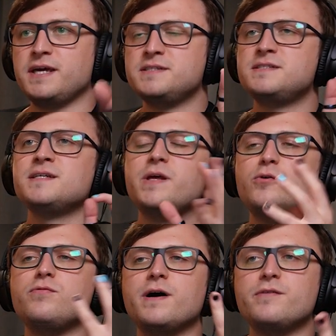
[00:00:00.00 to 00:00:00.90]
heads, then
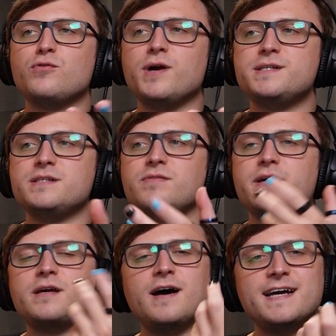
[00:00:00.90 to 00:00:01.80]
you'll find a variety of
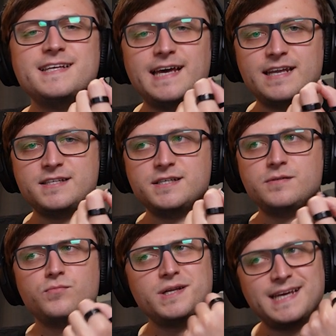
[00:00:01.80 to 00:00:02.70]
like highly edited
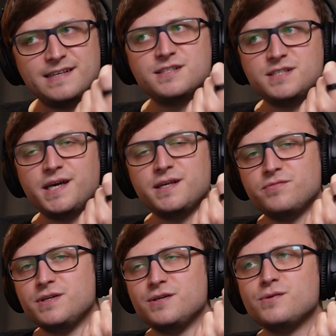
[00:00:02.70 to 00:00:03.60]
and really entertaining
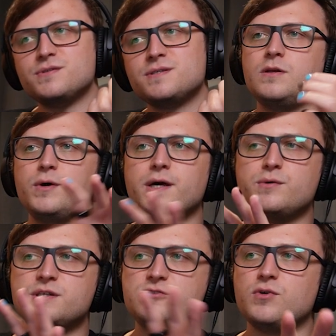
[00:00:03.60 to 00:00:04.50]
videos. The way I
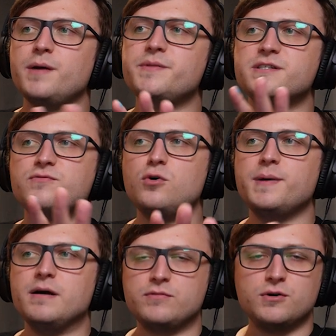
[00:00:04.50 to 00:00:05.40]
would describe this
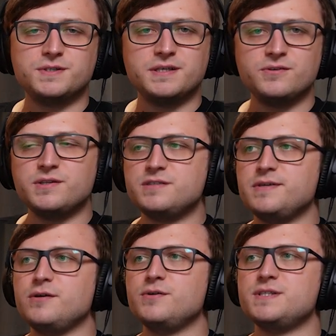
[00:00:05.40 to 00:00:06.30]
format of content on these
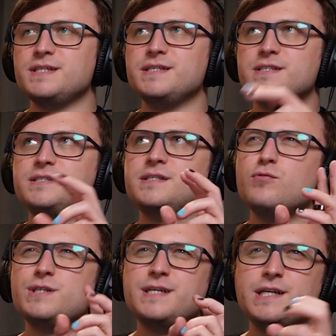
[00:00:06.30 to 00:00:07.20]
videos is
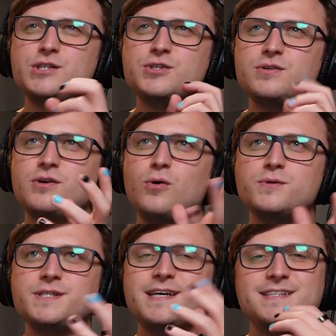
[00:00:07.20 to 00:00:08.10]
retention
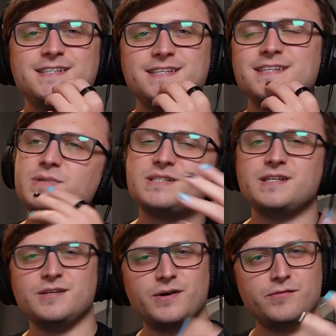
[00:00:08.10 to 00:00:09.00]
cult editing. Basically,
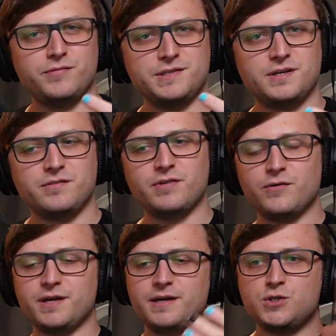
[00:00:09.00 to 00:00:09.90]
you know, everything's like
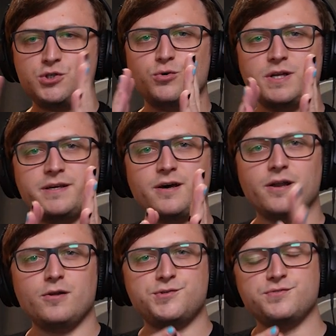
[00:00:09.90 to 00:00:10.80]
very shortly
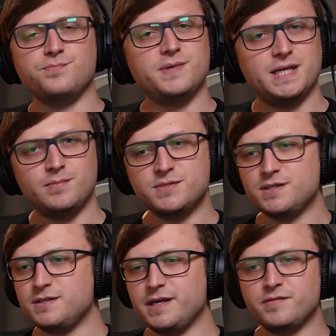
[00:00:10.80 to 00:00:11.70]
cut, lots of memes
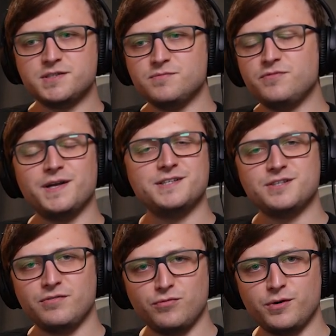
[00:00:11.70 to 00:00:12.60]
and GIFs and fun funny
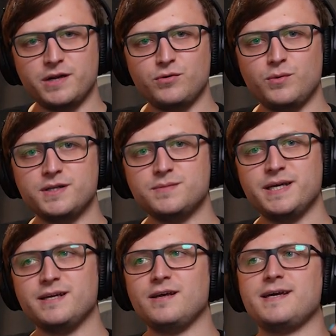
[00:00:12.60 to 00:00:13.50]
stuff thrown everywhere to
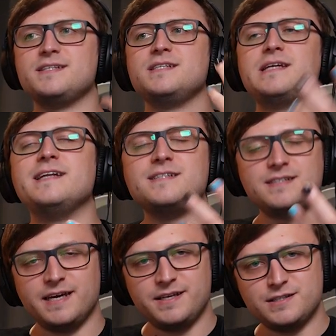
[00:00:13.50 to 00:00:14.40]
make it like as
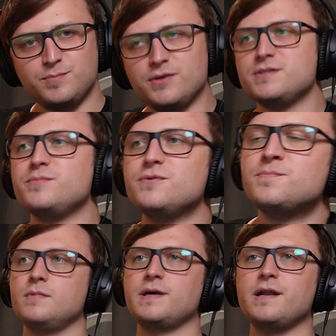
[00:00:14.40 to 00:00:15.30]
entertaining as possible.
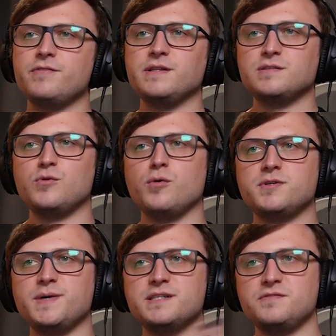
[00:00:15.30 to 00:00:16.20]
The kind of thing that's more
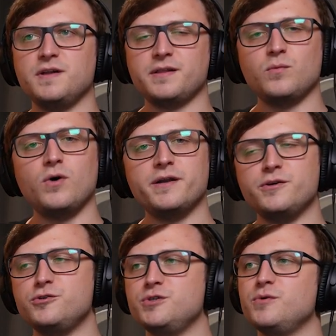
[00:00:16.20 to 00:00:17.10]
optimized for like the wider
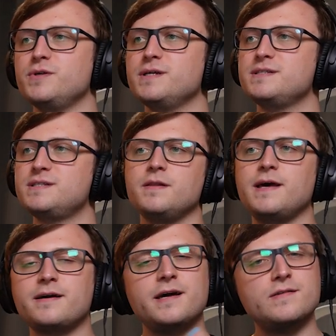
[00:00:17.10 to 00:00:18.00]
YouTube audience.
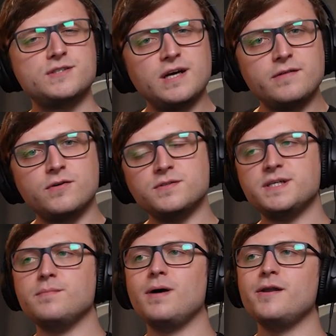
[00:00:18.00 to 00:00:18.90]
That kind of style of
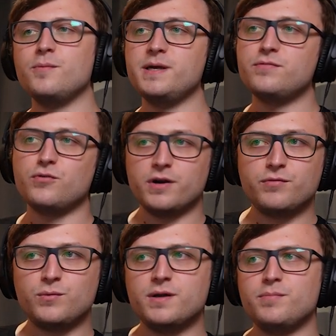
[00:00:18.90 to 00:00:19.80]
content might not be for
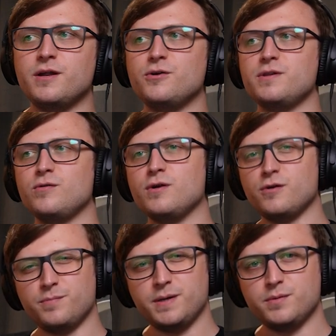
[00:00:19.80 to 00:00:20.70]
everyone, but I know there are a
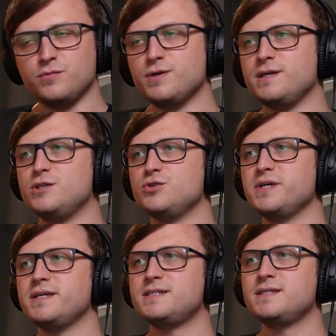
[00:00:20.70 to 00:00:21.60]
lot of people that really enjoy
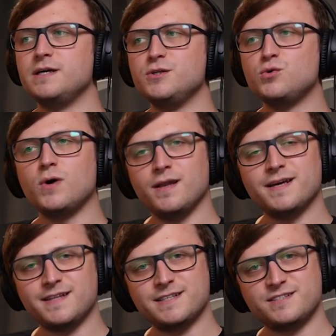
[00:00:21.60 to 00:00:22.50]
it. I do quite
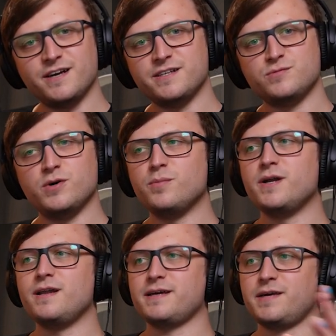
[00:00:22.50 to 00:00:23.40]
like that style as well, but
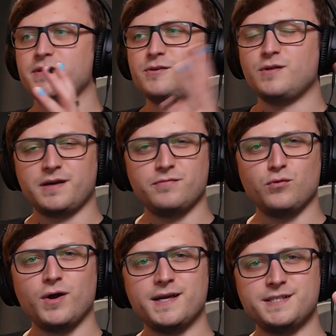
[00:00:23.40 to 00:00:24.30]
I like having, you know, like a
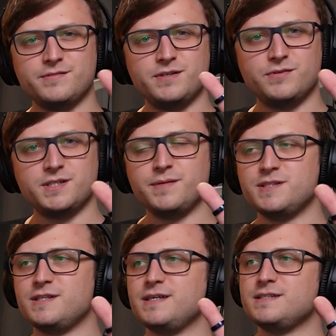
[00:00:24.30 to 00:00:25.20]
variety of different types
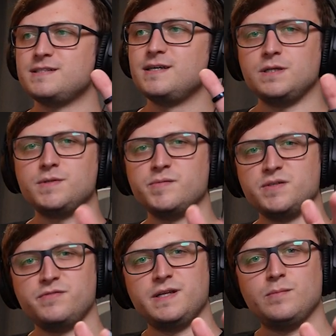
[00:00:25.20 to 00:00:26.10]
of things. Sometimes
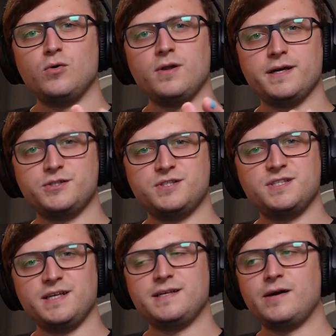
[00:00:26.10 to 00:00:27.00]
I'm feeling more like just
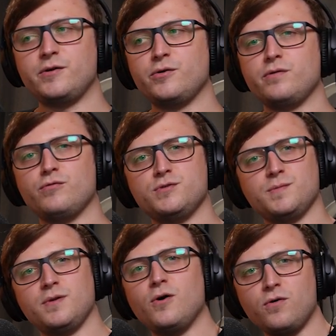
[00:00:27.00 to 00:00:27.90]
sitting down and going through
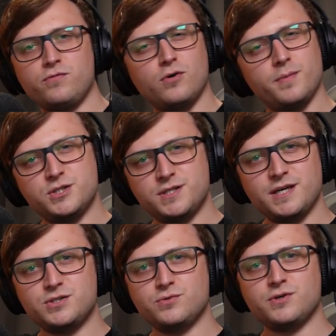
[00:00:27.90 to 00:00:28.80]
some long form
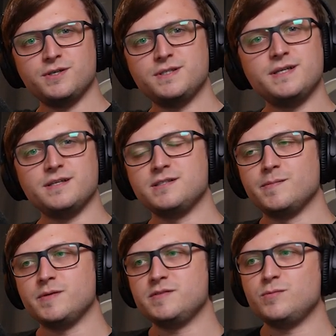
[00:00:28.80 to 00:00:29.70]
educational content, and
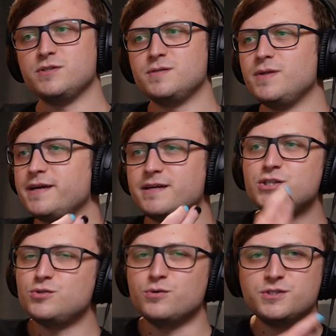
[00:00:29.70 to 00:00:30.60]
sometimes I want some like
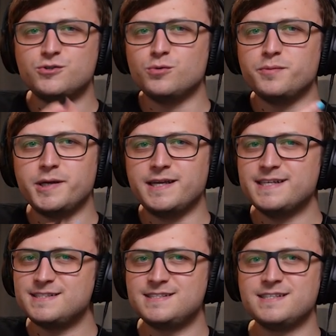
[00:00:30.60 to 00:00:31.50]
short dopamine
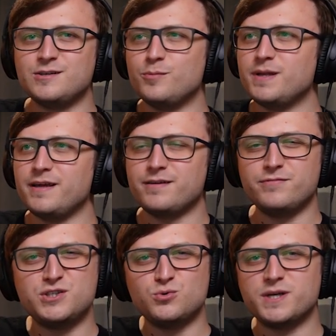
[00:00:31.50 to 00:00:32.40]
hits, you know, a bit like
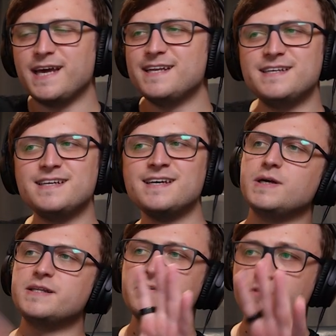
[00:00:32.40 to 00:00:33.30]
visual candy.
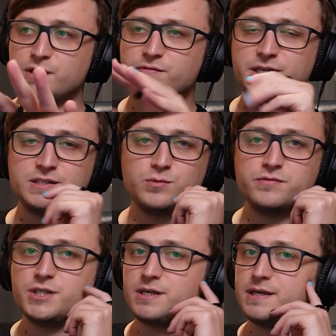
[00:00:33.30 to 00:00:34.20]
But I definitely think it's
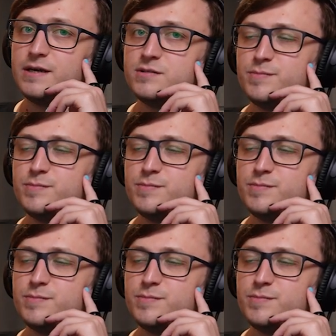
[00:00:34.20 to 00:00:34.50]
worth checking out,